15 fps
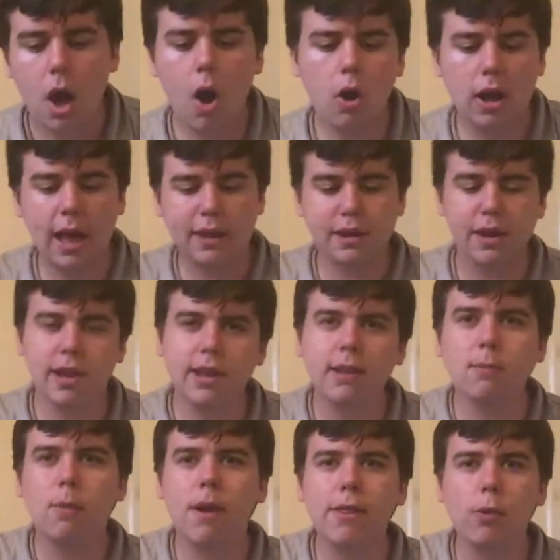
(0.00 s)
Okay, so this
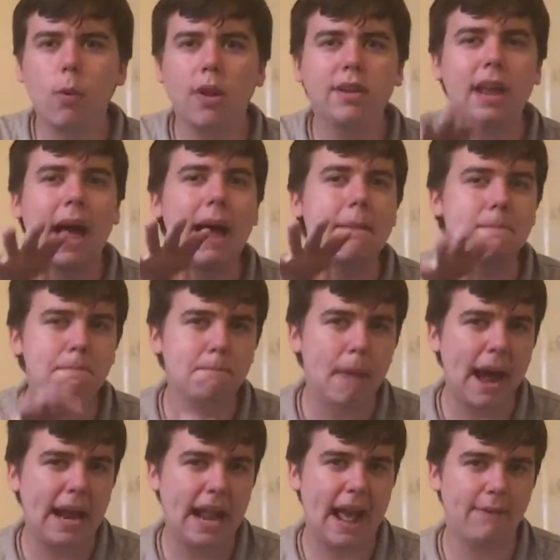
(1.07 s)
is one of the ones I
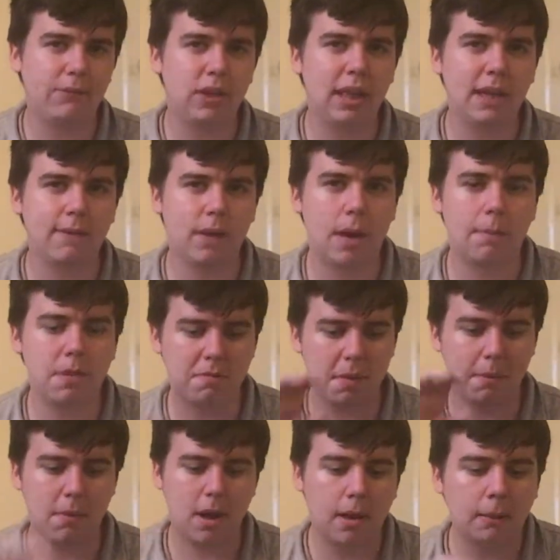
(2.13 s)
might have to give up if
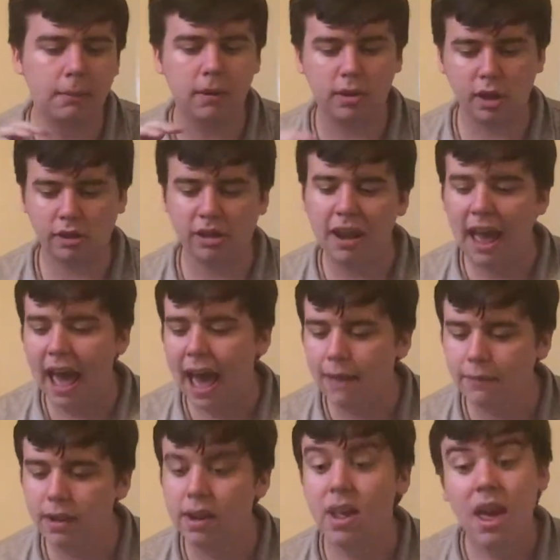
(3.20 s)
my mom doesn't
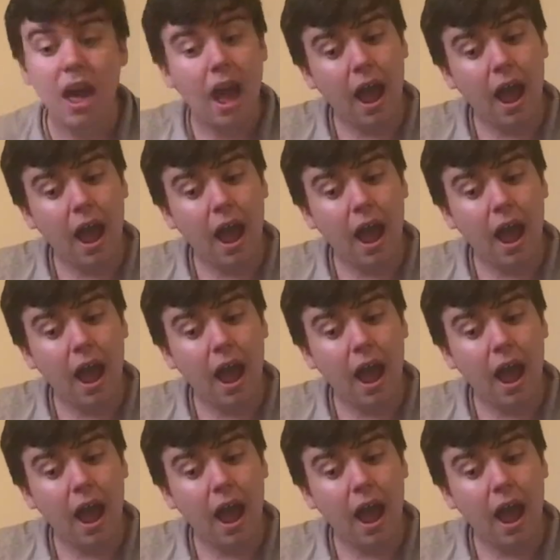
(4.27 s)
have it.